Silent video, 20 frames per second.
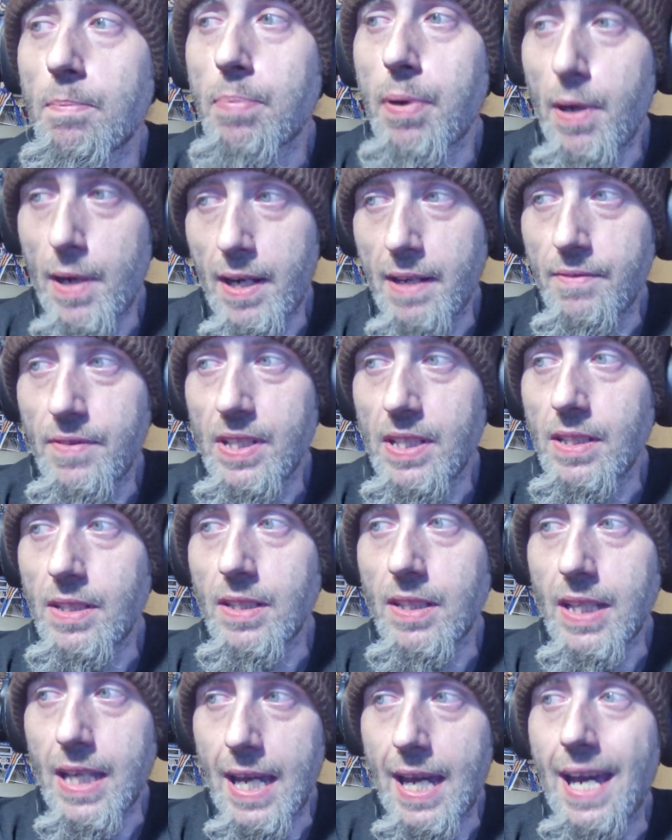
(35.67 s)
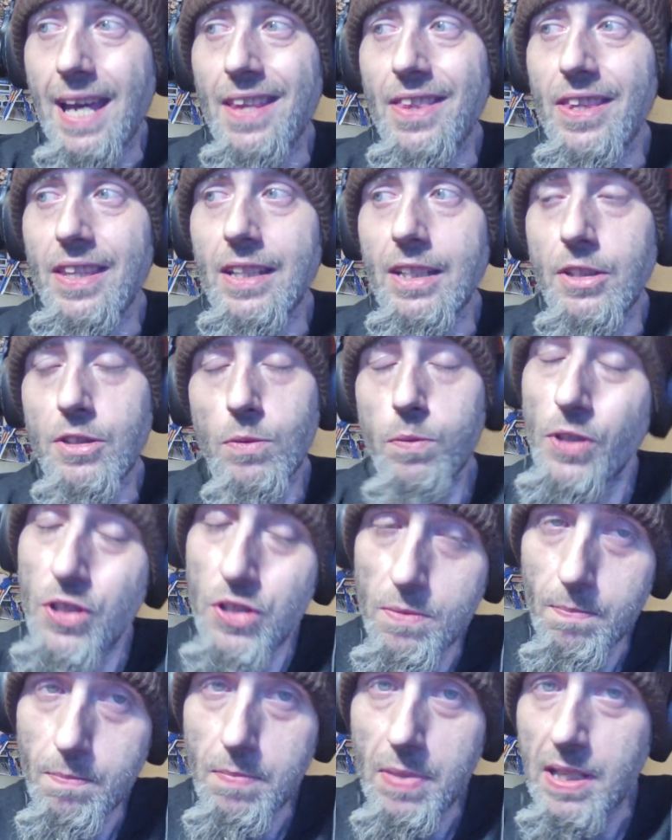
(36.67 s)
private Catholic
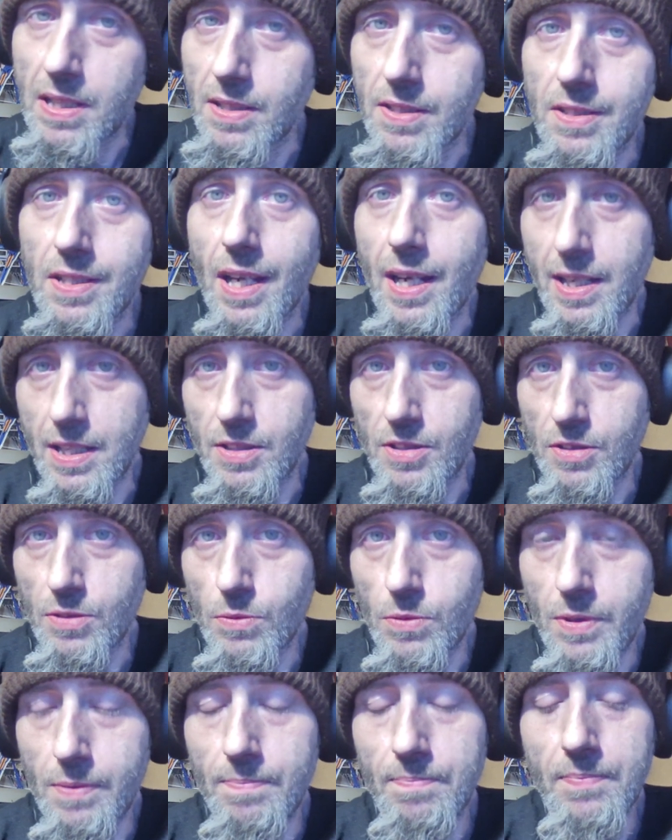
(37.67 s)
tuition based high school.